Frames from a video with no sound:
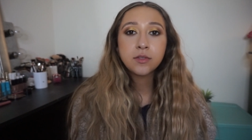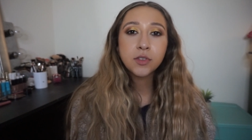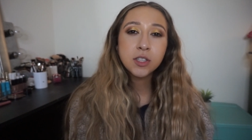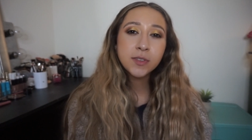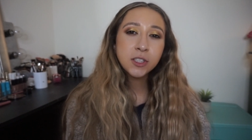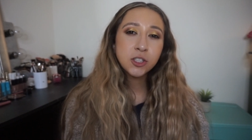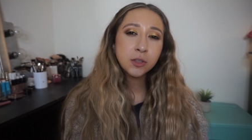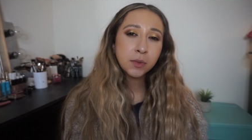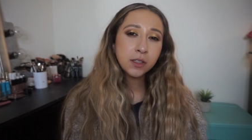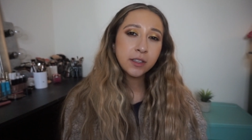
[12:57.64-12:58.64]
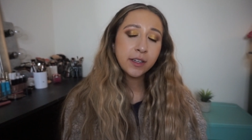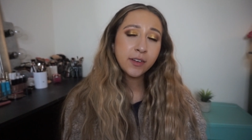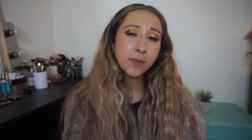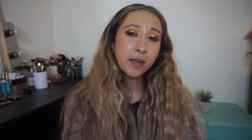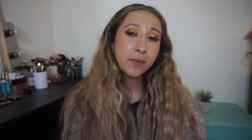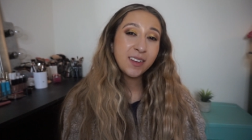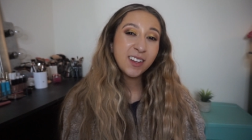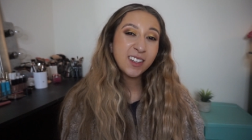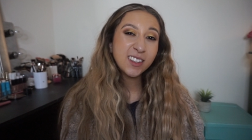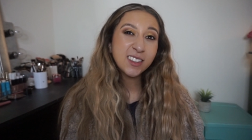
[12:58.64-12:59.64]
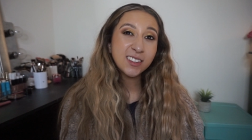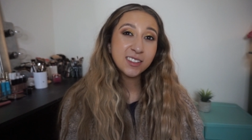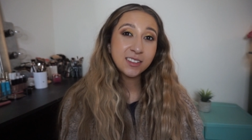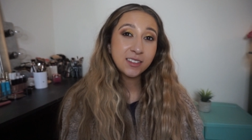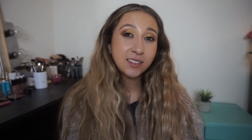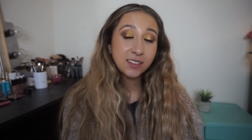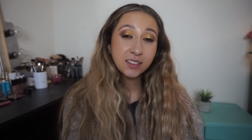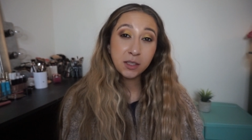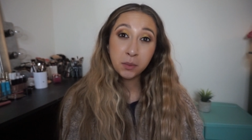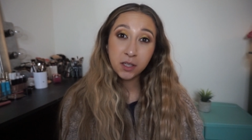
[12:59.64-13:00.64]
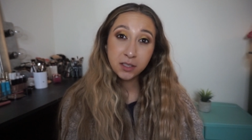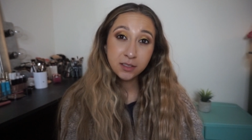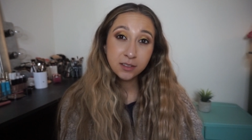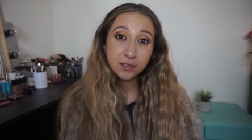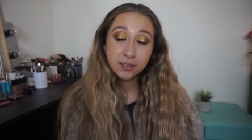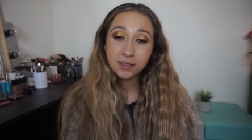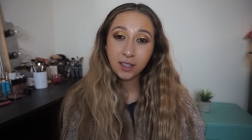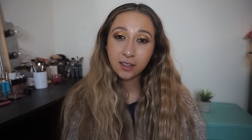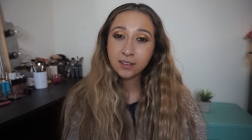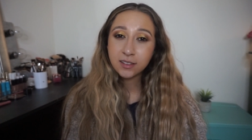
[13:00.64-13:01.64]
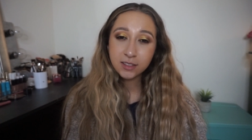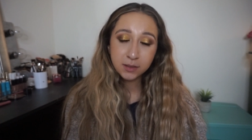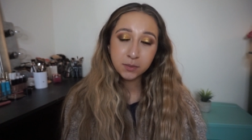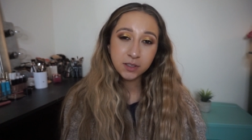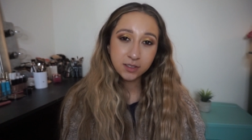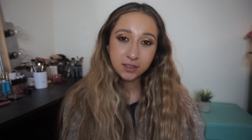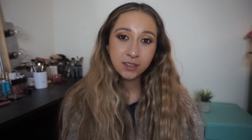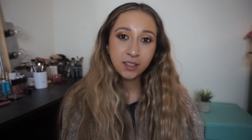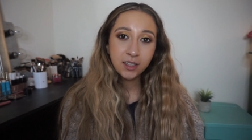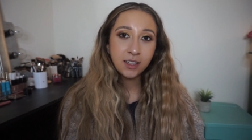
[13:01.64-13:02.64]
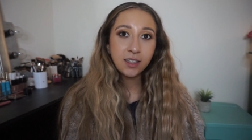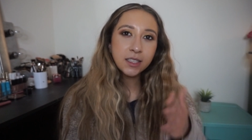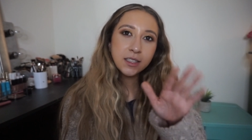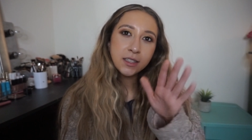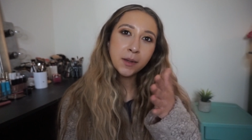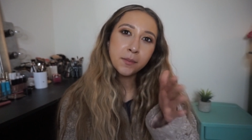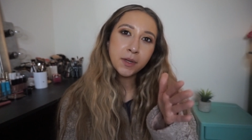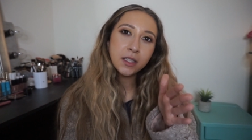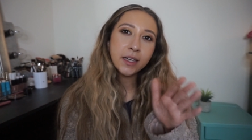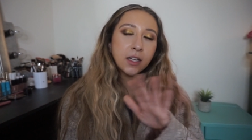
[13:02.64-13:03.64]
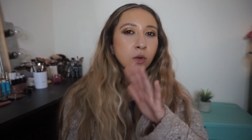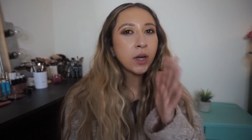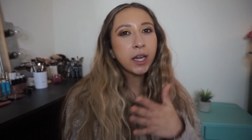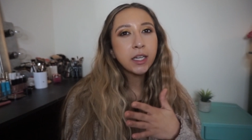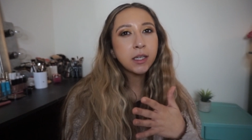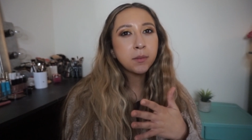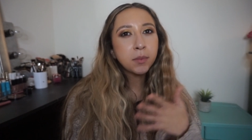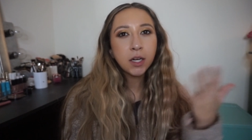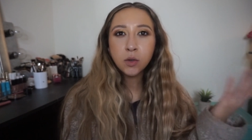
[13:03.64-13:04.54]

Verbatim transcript: For this foundation, I'll probably give it maybe like a C plus. Yeah, a C plus. I like that mid. Like, I don't hate it, but I